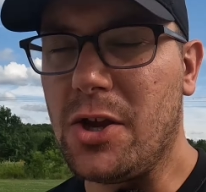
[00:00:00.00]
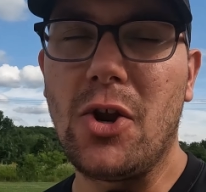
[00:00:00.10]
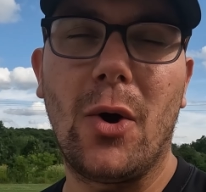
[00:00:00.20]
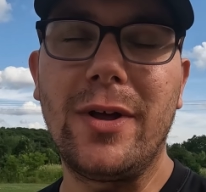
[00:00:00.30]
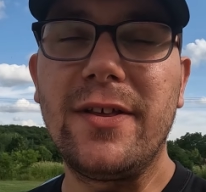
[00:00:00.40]
you
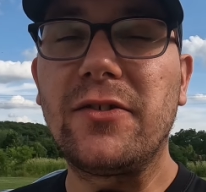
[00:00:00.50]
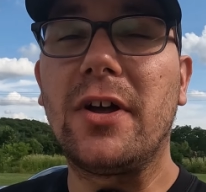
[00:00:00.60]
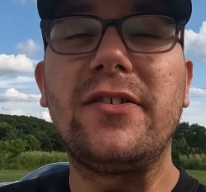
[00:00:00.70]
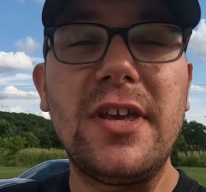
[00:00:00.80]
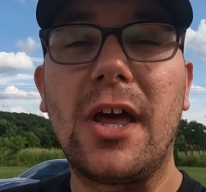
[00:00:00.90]
know, it's
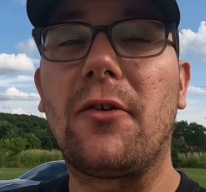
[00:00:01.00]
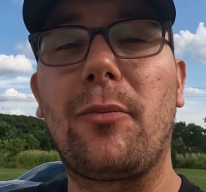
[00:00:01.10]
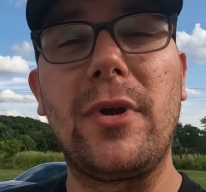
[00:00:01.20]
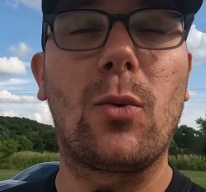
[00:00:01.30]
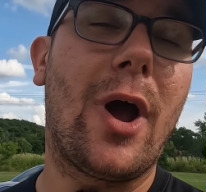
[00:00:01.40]
not the end of
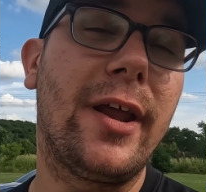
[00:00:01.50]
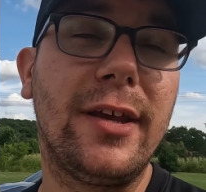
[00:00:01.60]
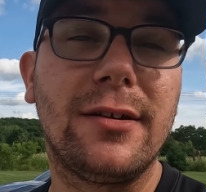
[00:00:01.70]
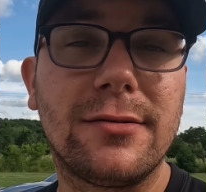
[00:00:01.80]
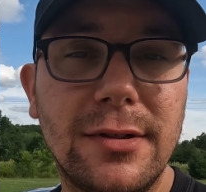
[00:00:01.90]
me
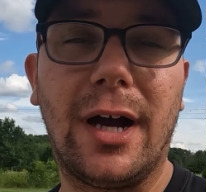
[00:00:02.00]
riding.